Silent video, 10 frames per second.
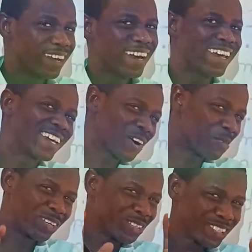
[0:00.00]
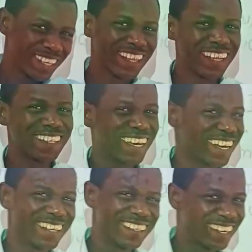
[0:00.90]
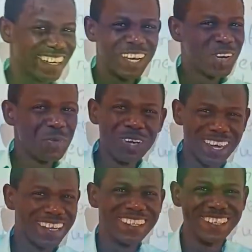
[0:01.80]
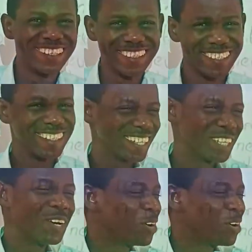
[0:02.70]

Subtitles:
Hey, come on, don't say that. I can hear wicked English teachers.